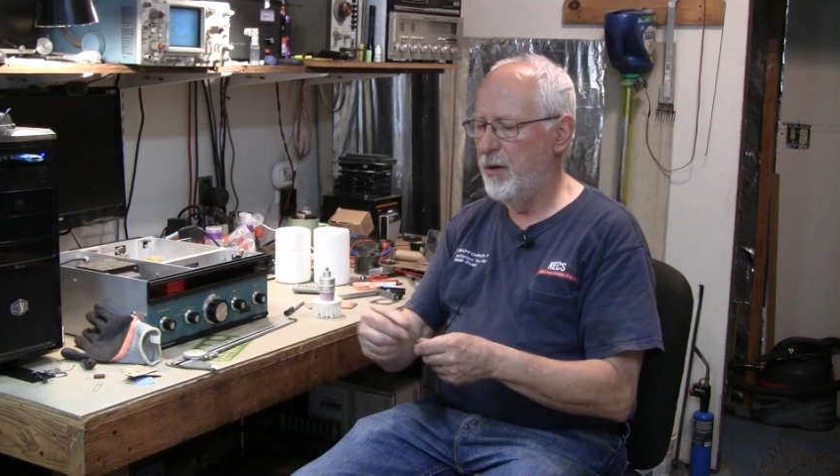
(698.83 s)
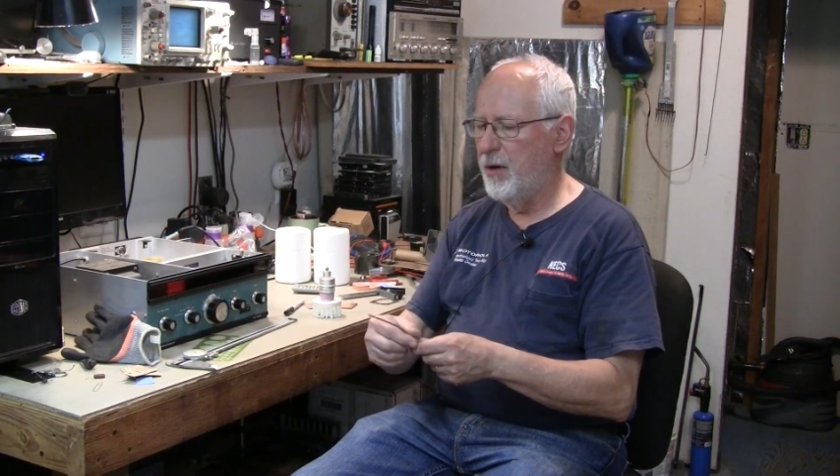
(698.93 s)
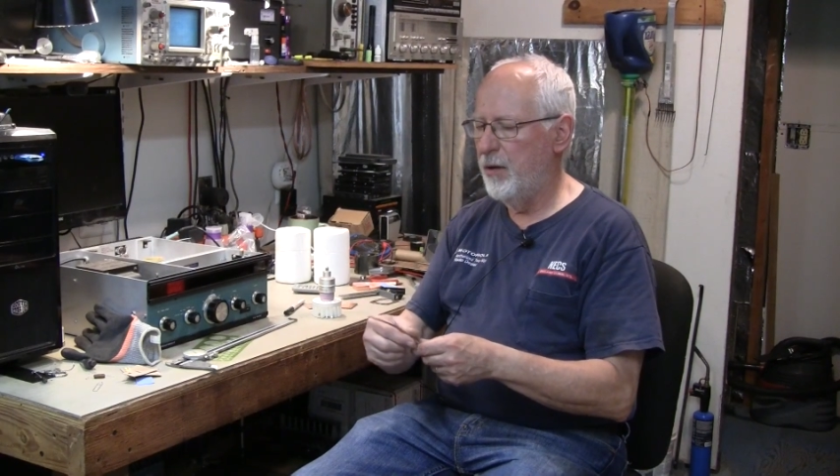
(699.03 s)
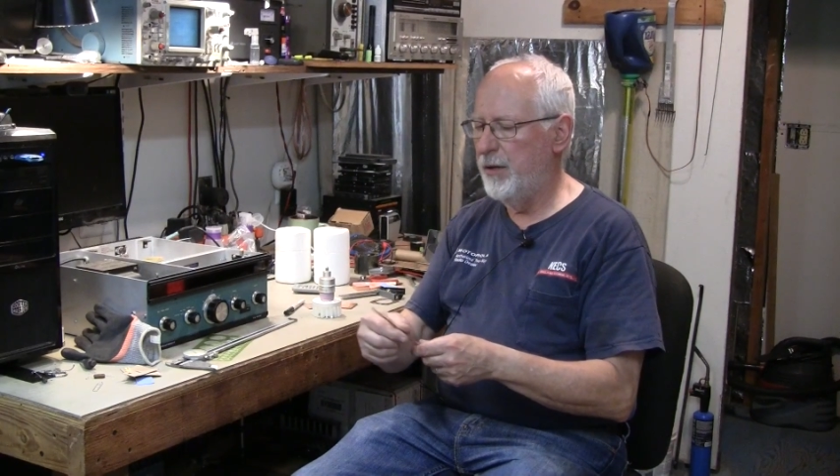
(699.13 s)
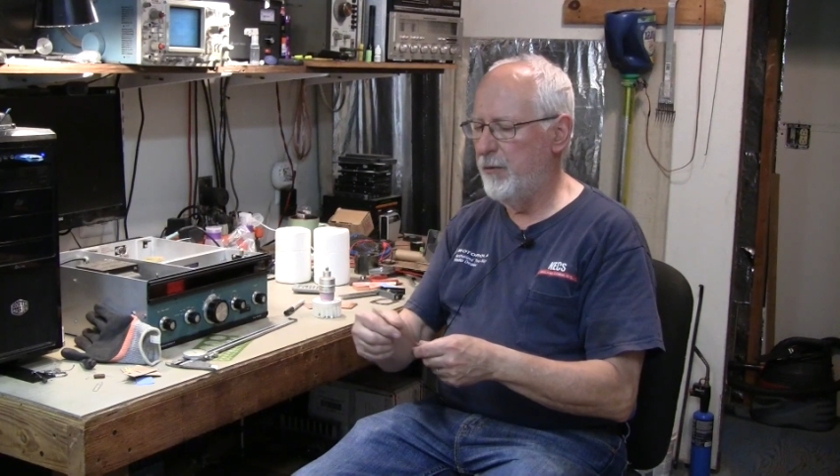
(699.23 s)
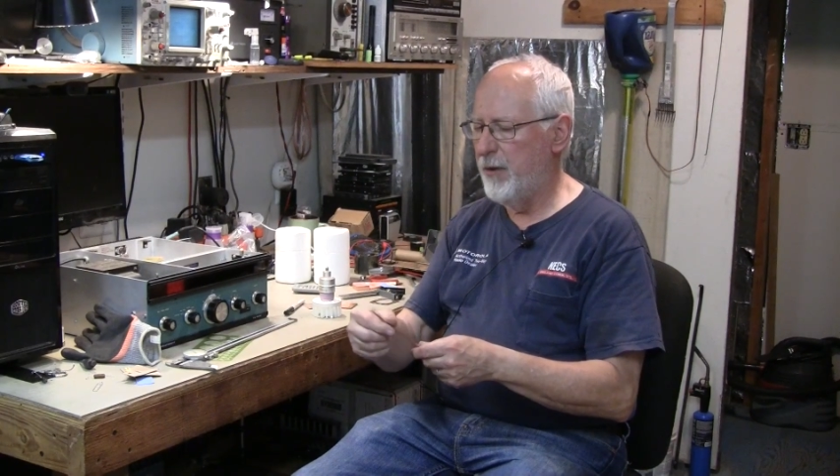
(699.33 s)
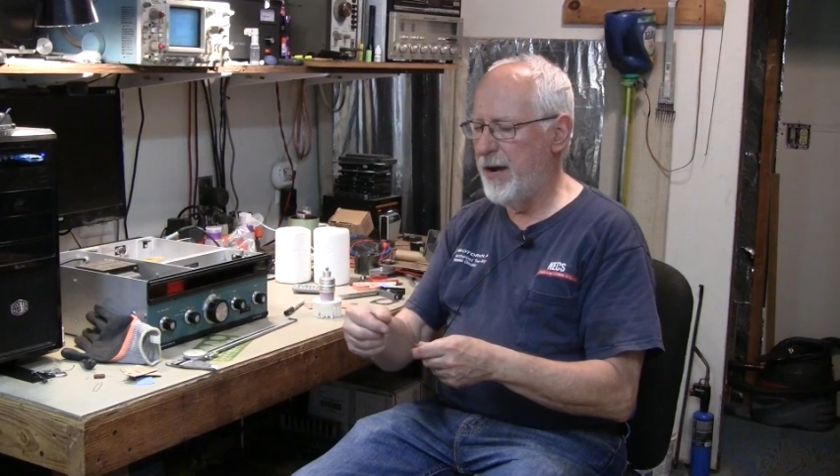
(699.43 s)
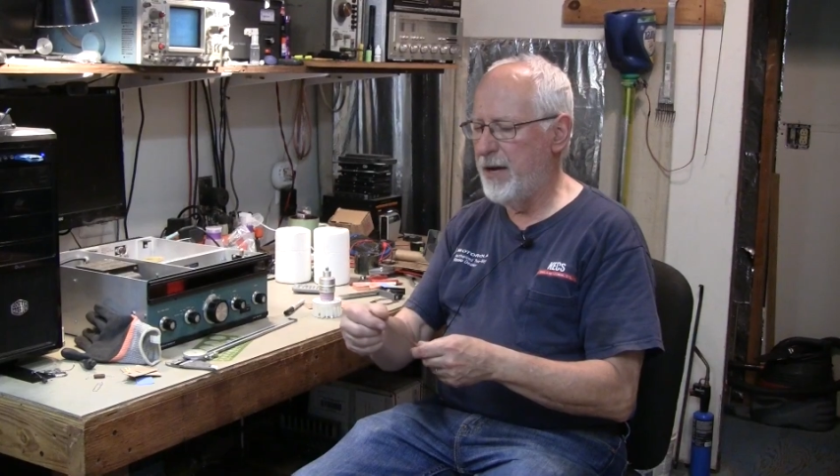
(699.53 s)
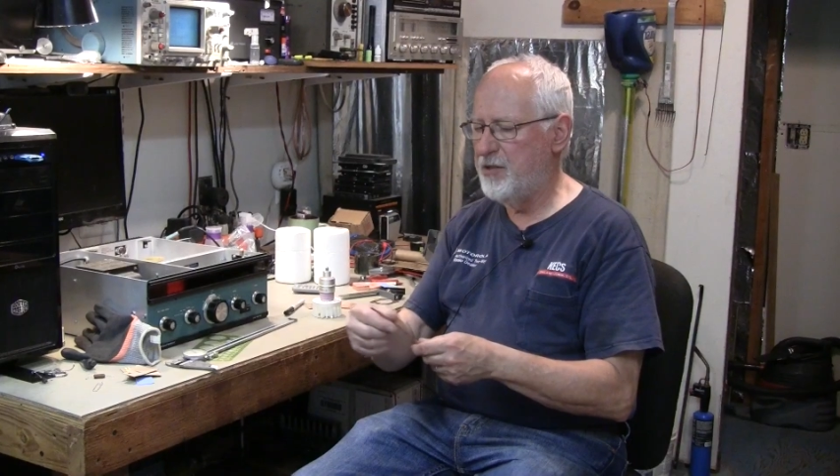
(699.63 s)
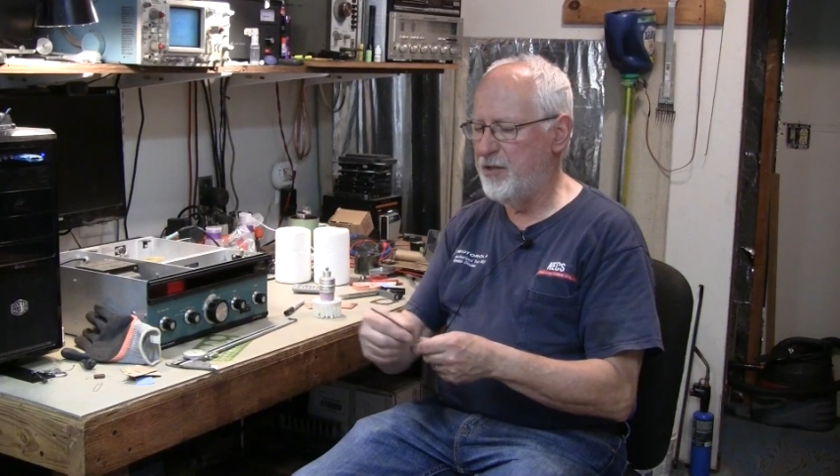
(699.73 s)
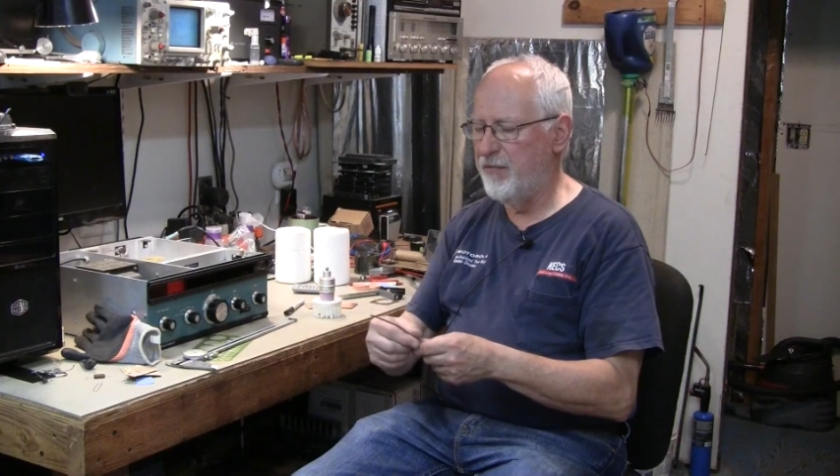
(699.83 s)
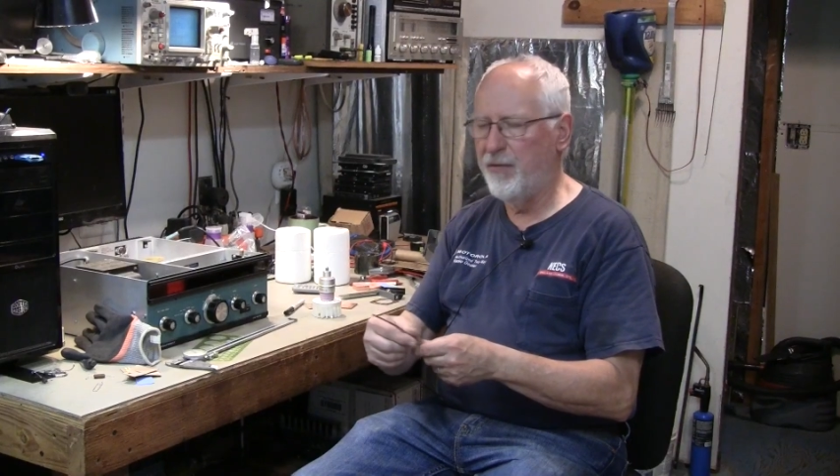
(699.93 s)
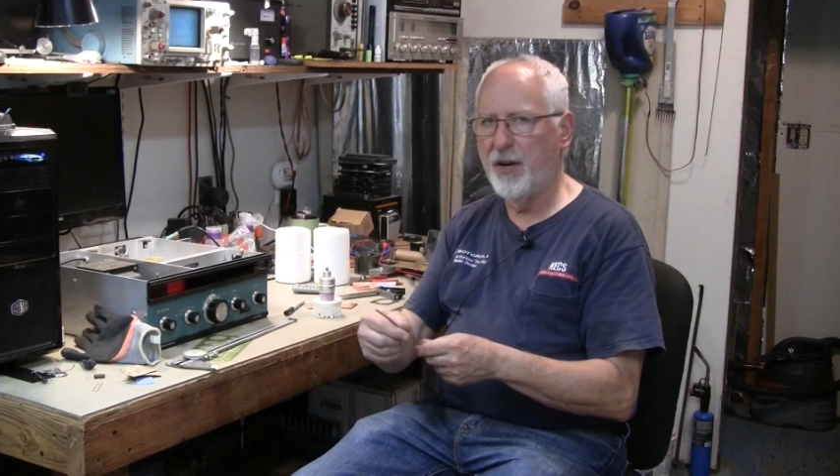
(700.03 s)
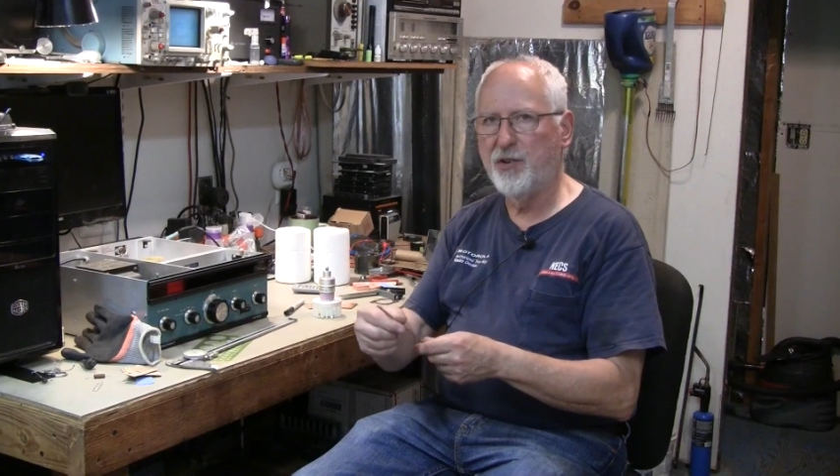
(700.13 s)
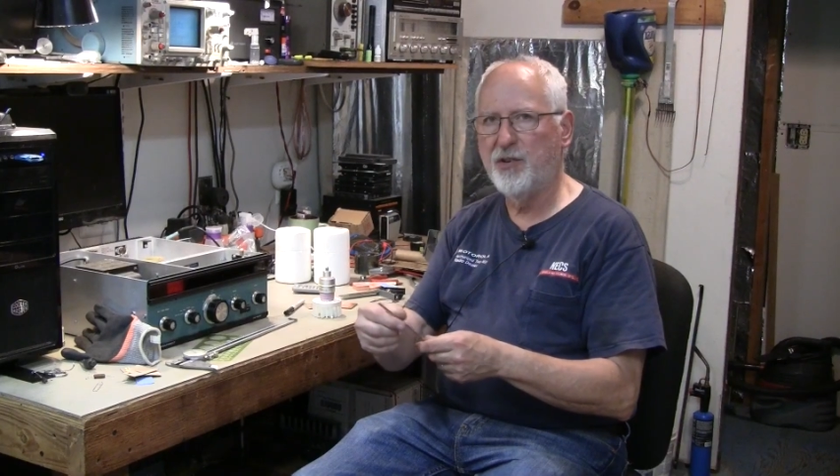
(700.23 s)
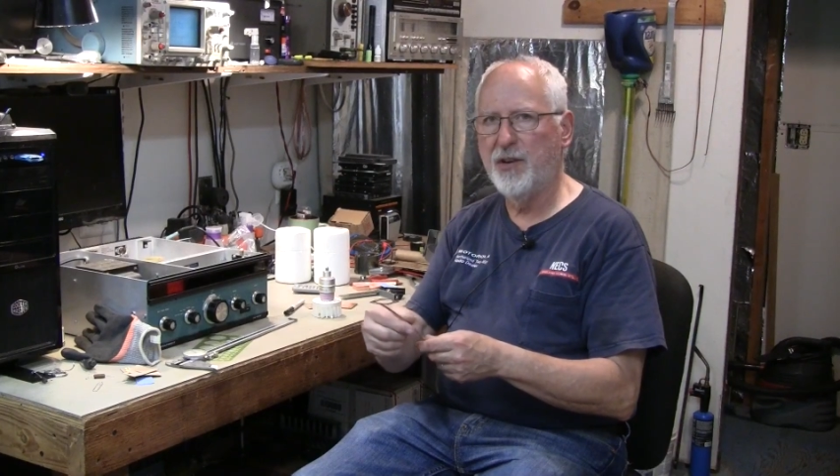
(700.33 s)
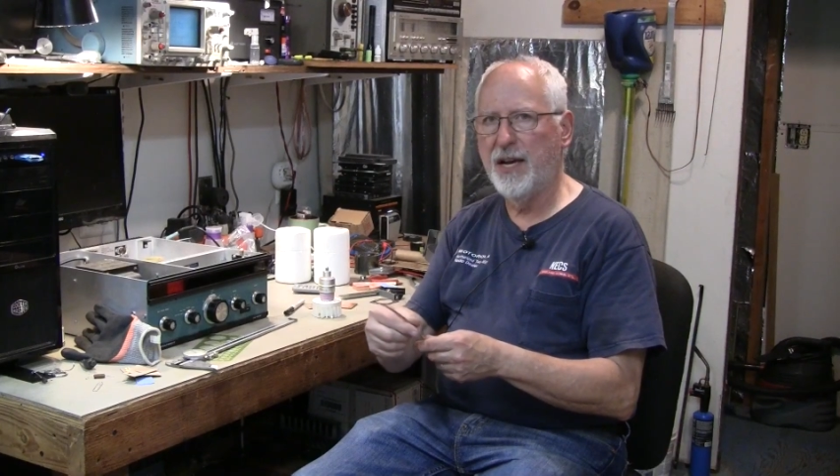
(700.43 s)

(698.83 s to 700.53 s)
clean rags and fresh